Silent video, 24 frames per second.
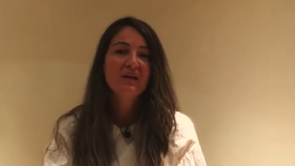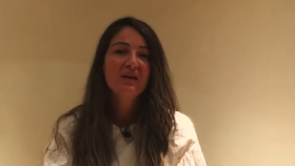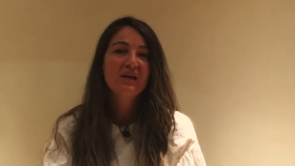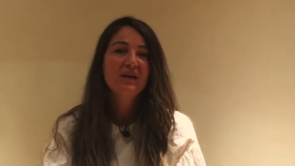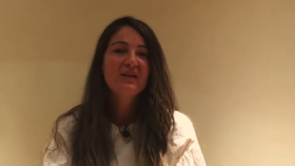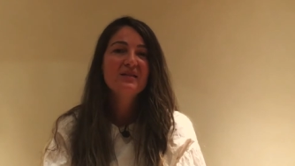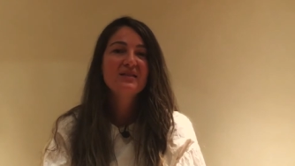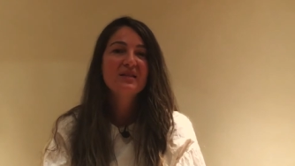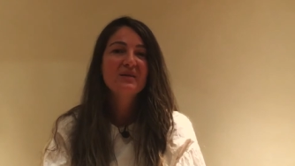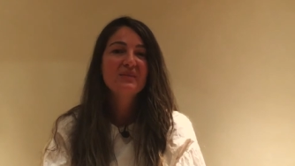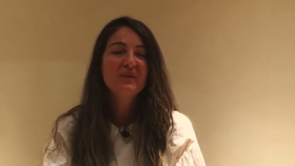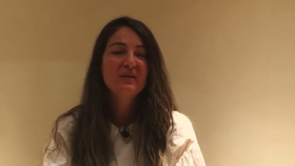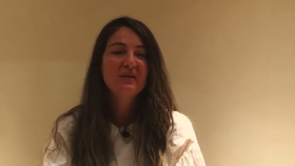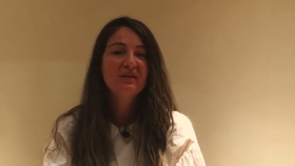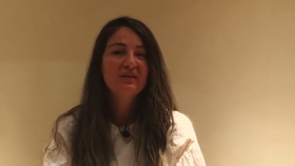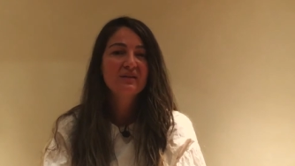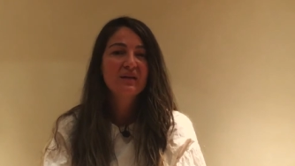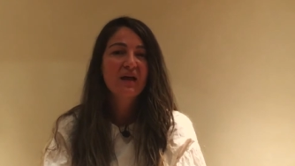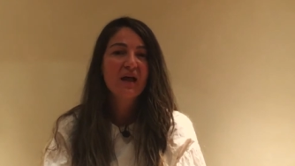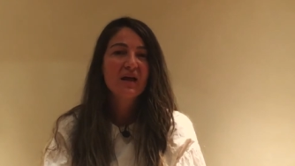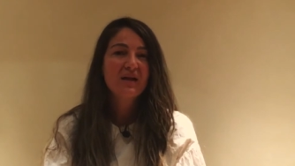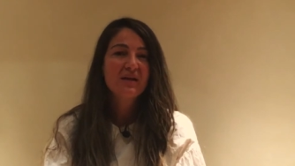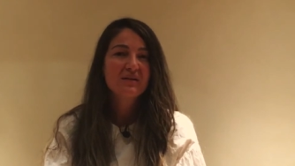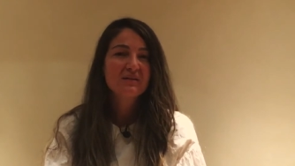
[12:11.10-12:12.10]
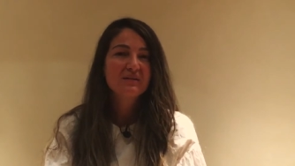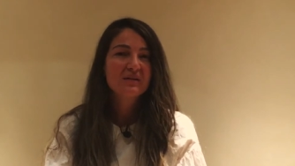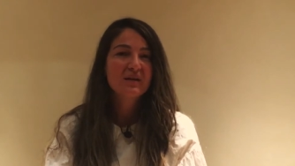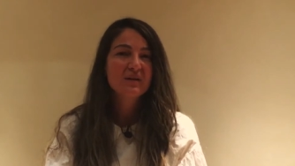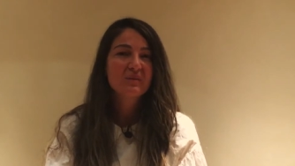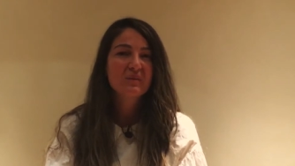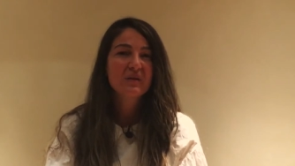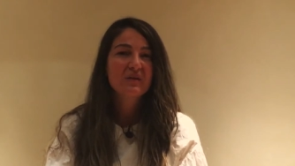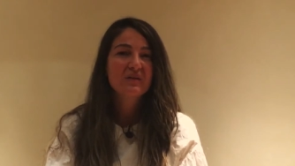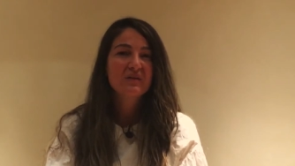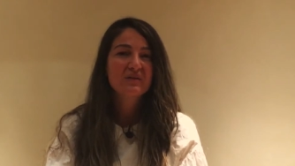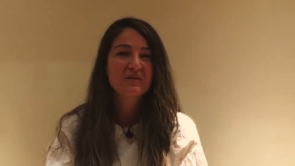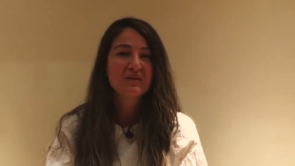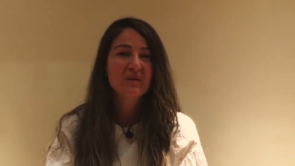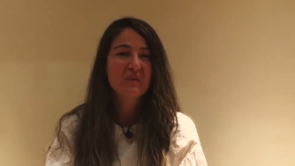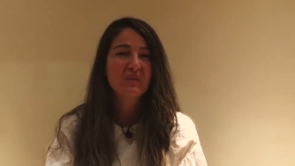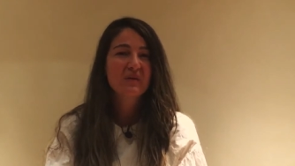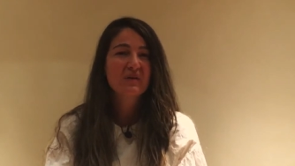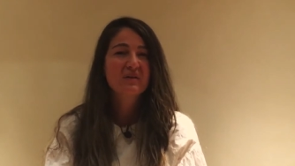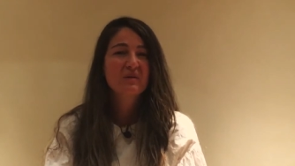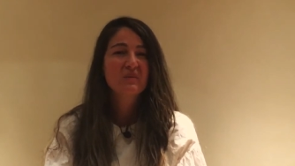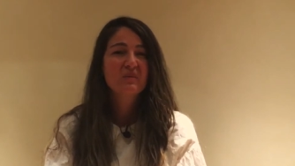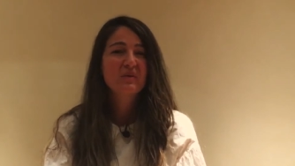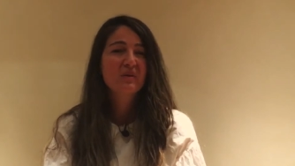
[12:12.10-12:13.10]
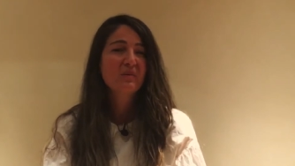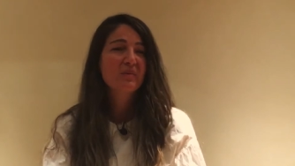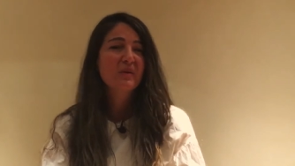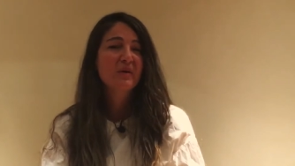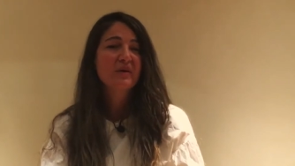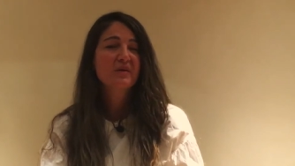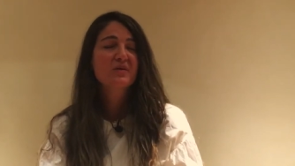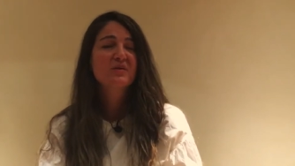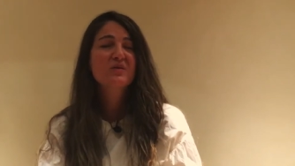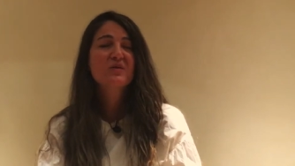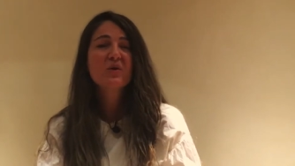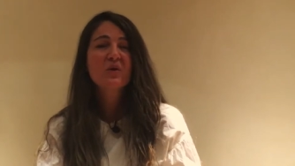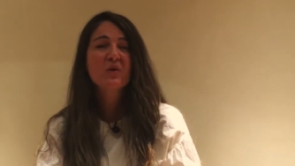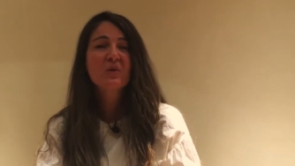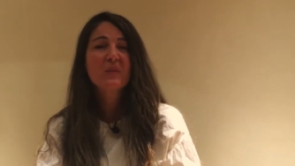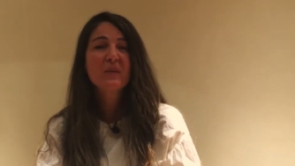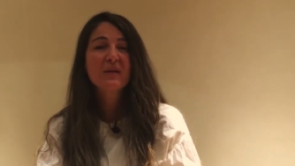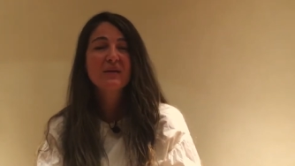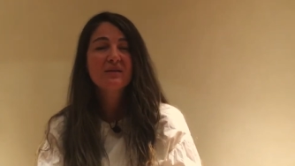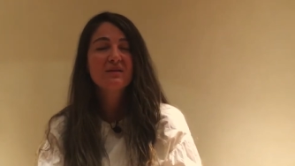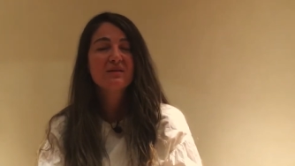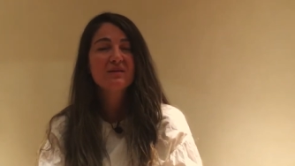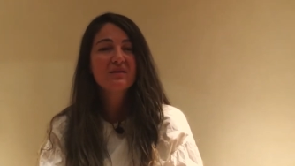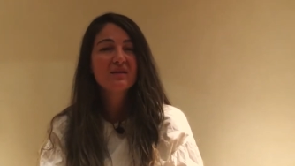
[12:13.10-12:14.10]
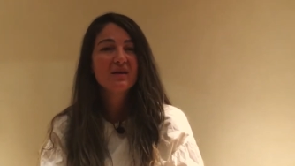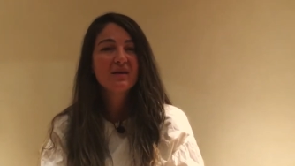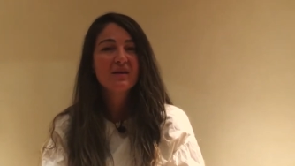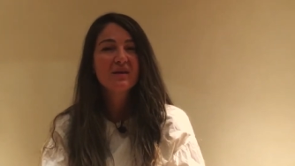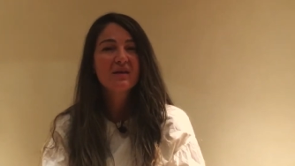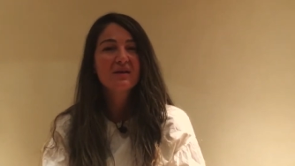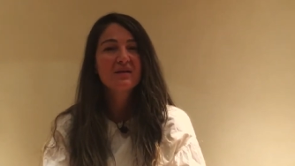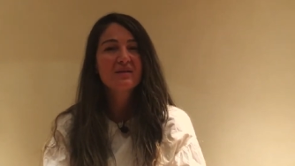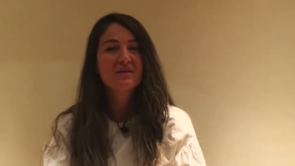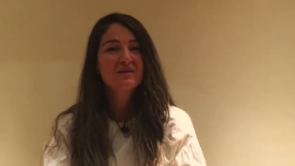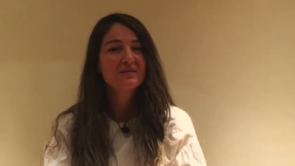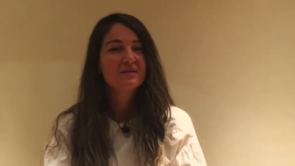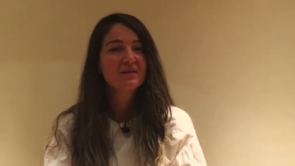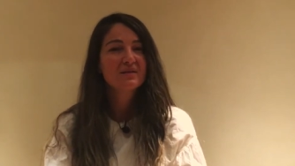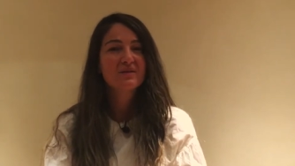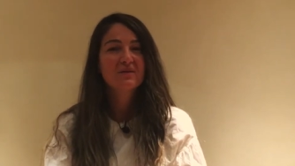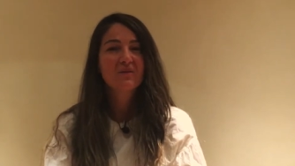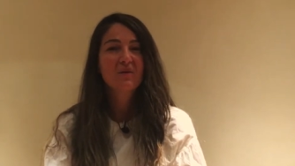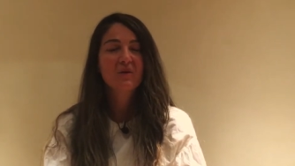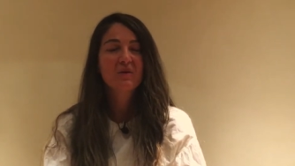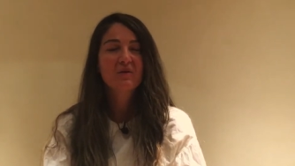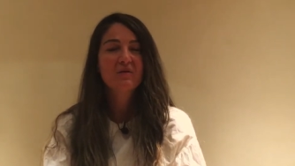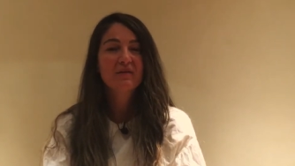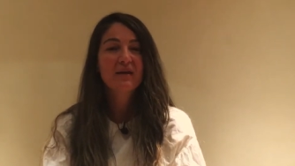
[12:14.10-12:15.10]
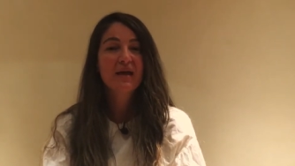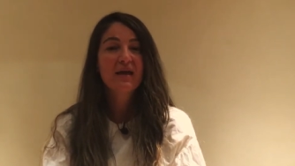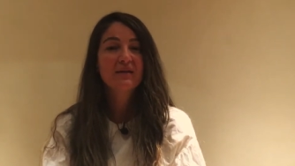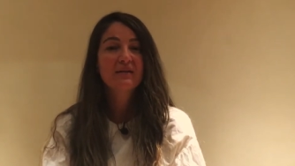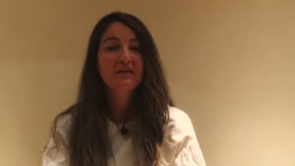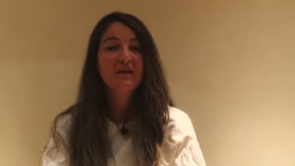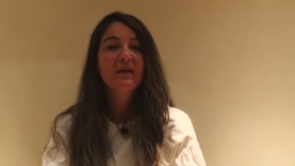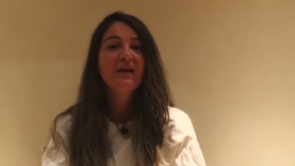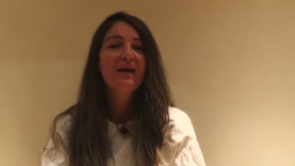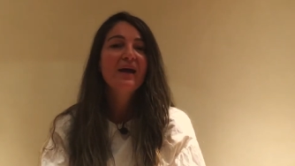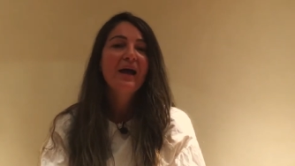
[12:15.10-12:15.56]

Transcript: it's a bit tiring because I'm gonna prepare so many things and all of that.